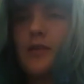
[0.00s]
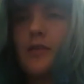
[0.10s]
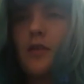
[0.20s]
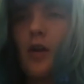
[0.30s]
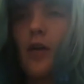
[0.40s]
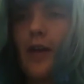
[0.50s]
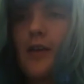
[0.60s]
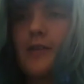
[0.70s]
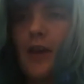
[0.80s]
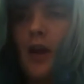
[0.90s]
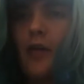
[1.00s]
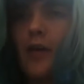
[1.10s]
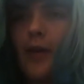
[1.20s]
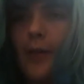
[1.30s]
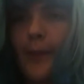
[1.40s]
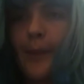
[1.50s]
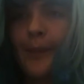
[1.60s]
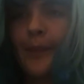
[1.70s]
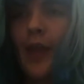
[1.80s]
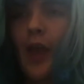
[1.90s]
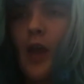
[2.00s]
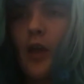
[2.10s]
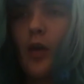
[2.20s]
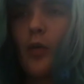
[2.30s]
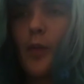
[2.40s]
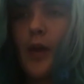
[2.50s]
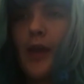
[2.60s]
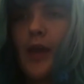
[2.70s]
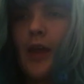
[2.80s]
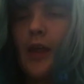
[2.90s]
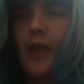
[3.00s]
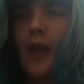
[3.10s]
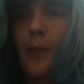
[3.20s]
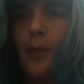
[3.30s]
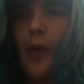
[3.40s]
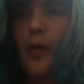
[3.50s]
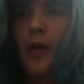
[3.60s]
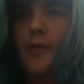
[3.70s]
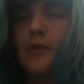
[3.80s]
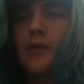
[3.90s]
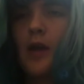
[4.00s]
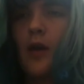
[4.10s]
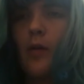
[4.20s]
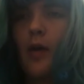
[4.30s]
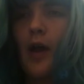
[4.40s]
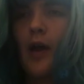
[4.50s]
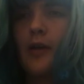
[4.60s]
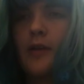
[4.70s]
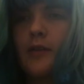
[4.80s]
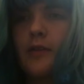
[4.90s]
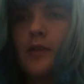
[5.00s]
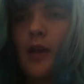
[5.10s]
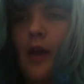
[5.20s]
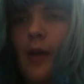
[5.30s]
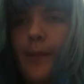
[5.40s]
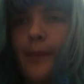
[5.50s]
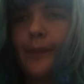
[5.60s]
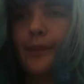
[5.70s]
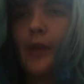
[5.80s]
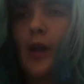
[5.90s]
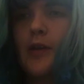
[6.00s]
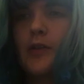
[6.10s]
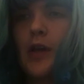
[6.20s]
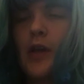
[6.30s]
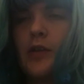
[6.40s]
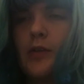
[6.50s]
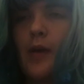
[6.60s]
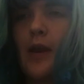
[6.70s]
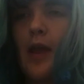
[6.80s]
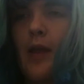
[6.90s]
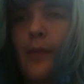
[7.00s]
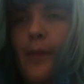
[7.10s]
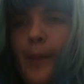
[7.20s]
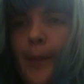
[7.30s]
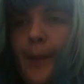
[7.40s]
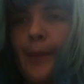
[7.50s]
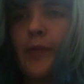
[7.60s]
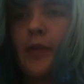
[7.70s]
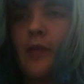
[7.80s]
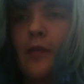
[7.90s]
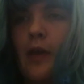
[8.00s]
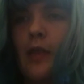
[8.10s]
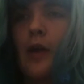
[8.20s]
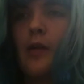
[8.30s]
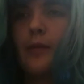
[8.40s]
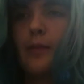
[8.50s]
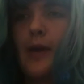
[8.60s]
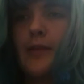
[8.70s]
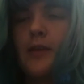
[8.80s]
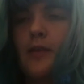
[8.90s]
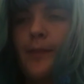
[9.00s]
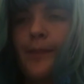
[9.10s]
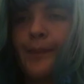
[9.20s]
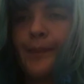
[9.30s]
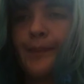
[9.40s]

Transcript: miss. Sorry, it's Harry. I go by they pronouns now, and I changed my name to fit that better.